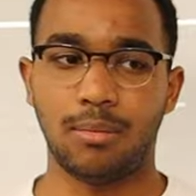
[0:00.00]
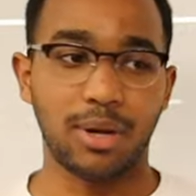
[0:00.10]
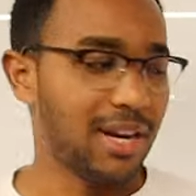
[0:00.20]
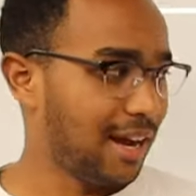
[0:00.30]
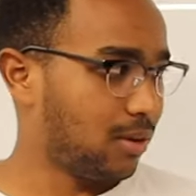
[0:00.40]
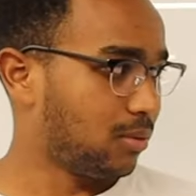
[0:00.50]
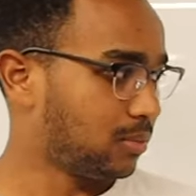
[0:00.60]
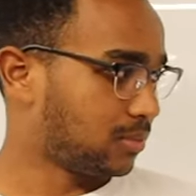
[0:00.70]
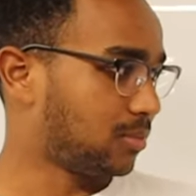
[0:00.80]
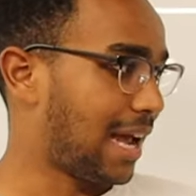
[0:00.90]
But
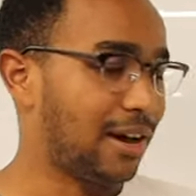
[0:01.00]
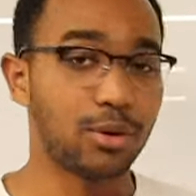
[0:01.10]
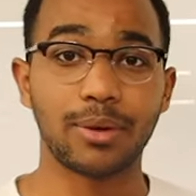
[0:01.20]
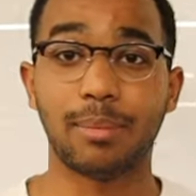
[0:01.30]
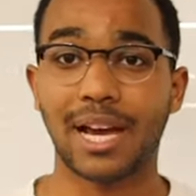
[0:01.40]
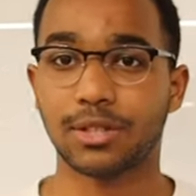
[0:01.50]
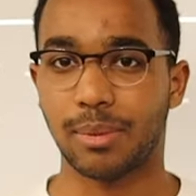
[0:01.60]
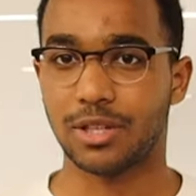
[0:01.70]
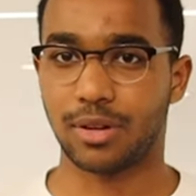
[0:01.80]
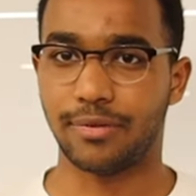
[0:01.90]
now, how do we
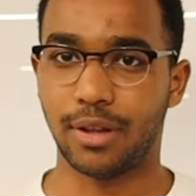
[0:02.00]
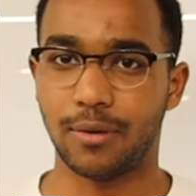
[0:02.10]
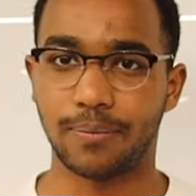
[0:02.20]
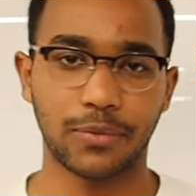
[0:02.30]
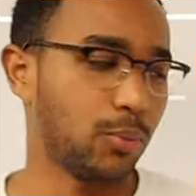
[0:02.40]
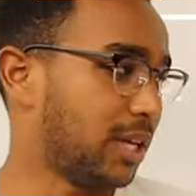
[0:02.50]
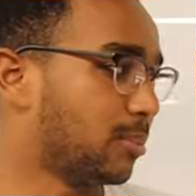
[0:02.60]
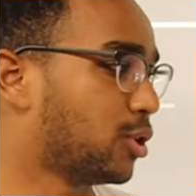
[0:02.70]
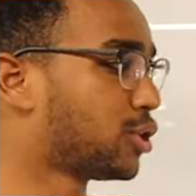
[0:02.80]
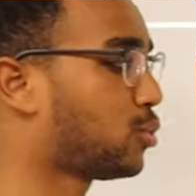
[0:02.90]
maximize our flow? We
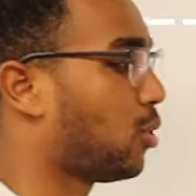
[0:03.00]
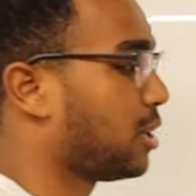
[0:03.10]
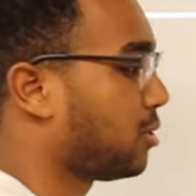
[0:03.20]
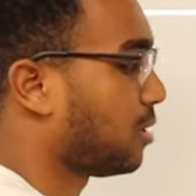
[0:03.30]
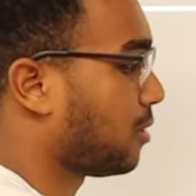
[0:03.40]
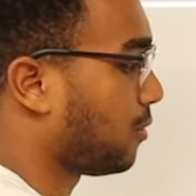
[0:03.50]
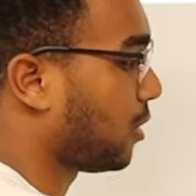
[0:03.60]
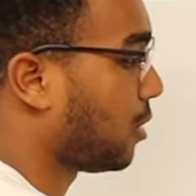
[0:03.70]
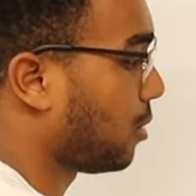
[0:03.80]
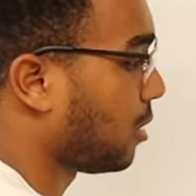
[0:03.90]
can push one unit of
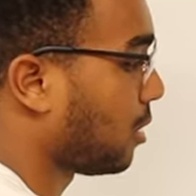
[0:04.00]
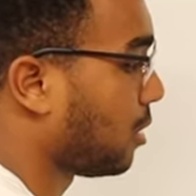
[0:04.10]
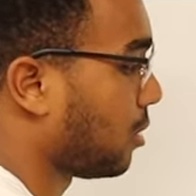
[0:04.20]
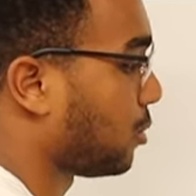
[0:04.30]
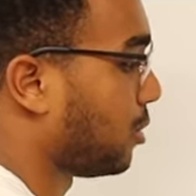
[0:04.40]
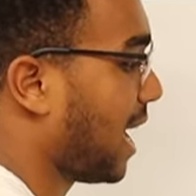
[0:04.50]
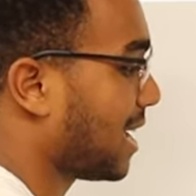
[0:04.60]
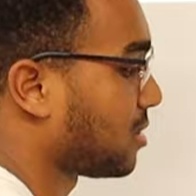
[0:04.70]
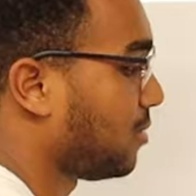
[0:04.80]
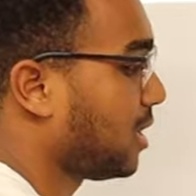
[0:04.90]
flow through the
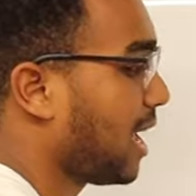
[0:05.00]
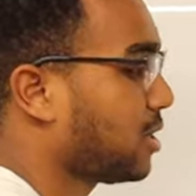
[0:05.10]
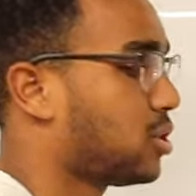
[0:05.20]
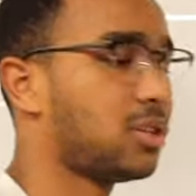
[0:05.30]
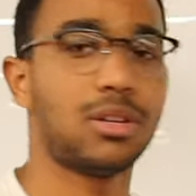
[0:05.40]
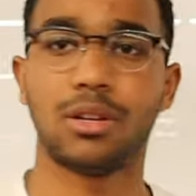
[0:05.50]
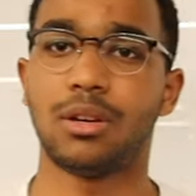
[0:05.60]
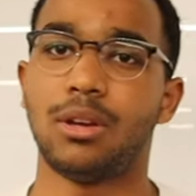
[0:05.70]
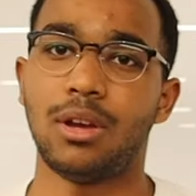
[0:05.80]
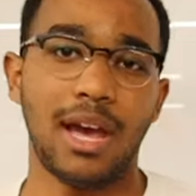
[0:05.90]
SV edge.
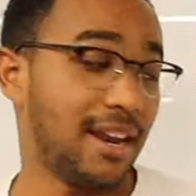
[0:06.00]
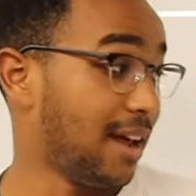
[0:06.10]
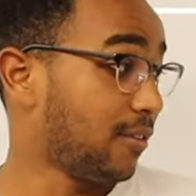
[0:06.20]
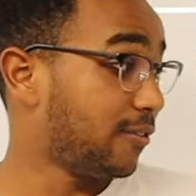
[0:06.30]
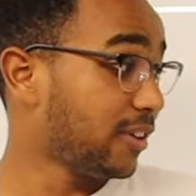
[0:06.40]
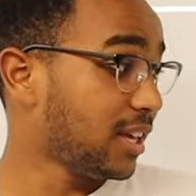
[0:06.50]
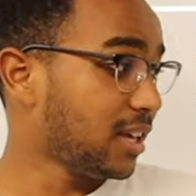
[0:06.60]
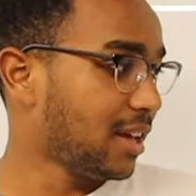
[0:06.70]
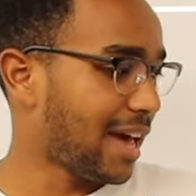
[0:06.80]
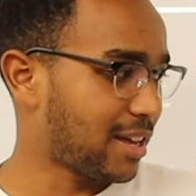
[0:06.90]
And now
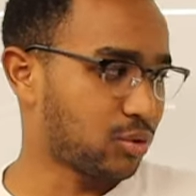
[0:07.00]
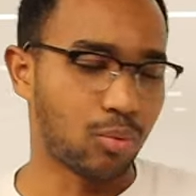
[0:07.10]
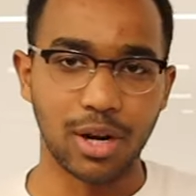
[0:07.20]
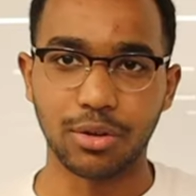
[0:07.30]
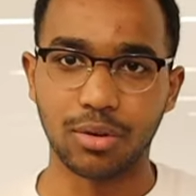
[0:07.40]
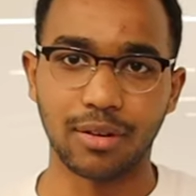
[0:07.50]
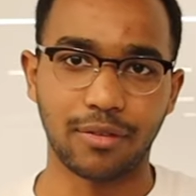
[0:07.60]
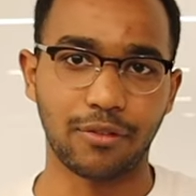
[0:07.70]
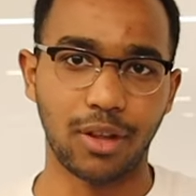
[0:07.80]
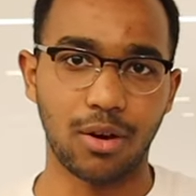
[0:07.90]
V has one unit
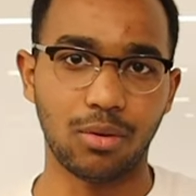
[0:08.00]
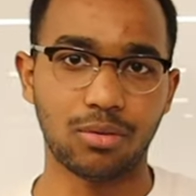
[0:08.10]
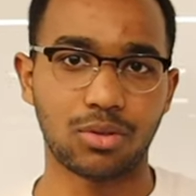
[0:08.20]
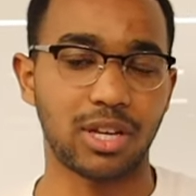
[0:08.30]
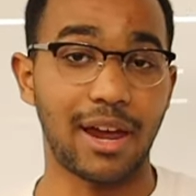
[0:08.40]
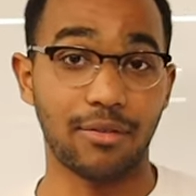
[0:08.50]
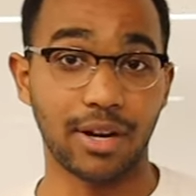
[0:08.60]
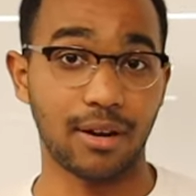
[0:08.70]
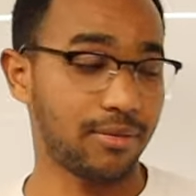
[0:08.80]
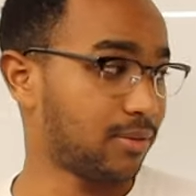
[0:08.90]
of flow to get
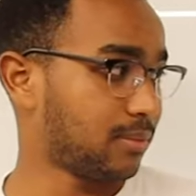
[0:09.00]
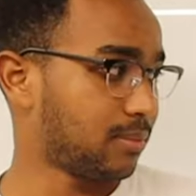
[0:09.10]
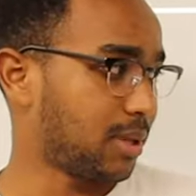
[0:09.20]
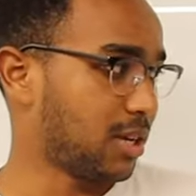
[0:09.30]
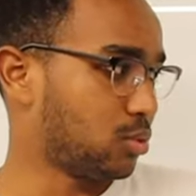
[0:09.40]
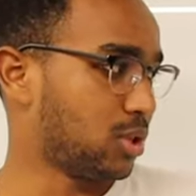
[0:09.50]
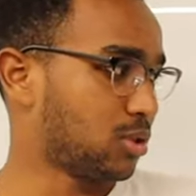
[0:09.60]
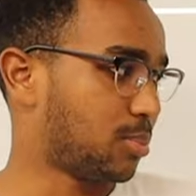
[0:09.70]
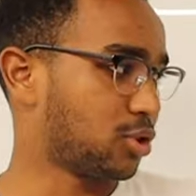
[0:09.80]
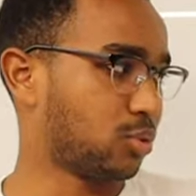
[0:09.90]
rid of because we
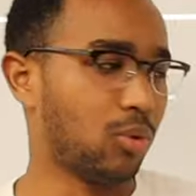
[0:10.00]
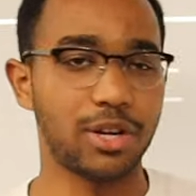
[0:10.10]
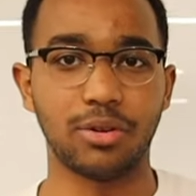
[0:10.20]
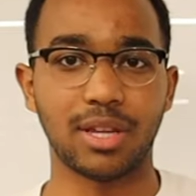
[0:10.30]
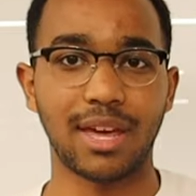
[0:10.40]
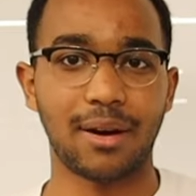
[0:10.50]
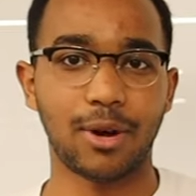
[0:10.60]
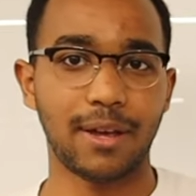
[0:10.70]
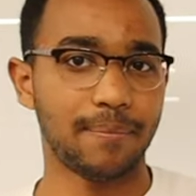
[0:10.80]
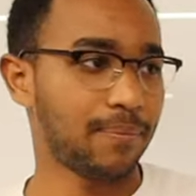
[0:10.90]
just pushed one unit that
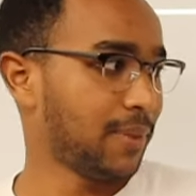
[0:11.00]
way.